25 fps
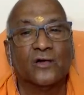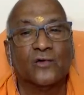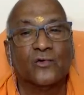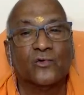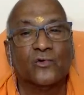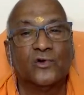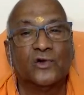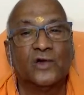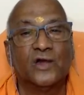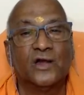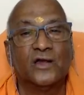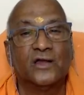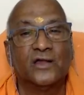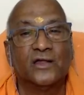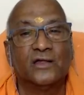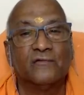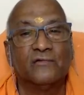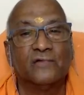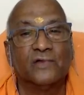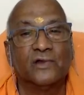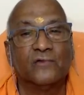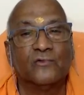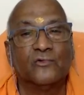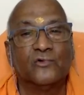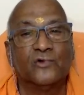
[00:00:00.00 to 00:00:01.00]
Good and
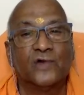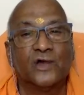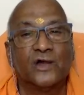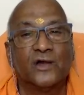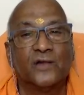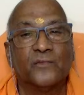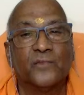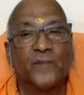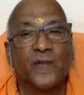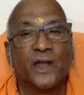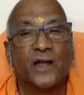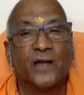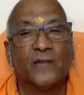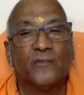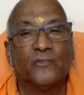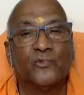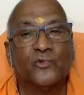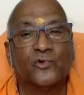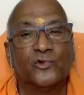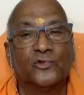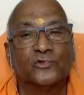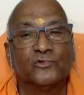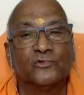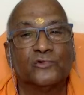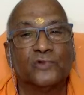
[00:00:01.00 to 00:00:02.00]
evil, good and bad,
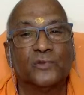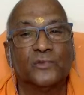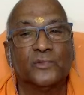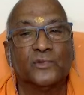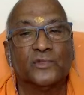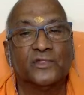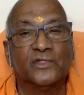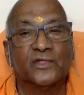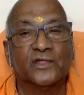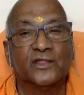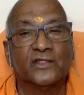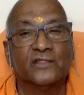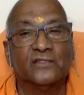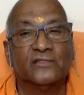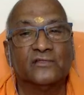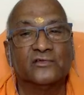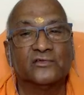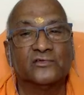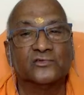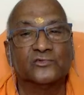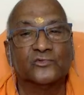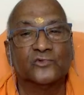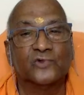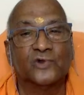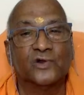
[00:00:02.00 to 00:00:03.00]
both will be there in
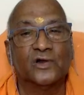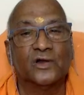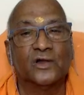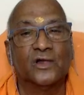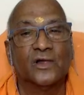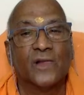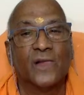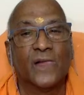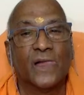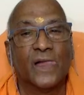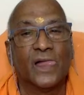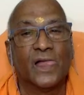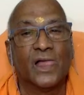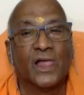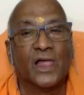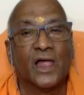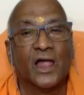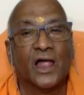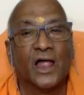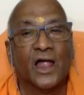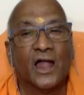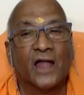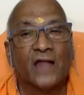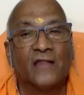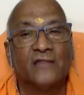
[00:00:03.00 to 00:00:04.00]
this world.
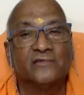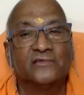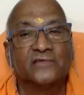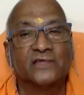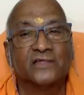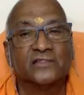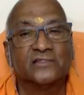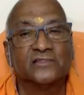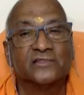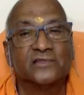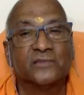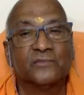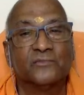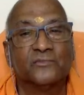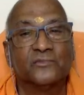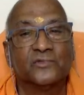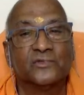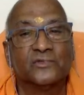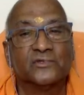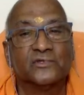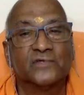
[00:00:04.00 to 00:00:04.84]
And Satyam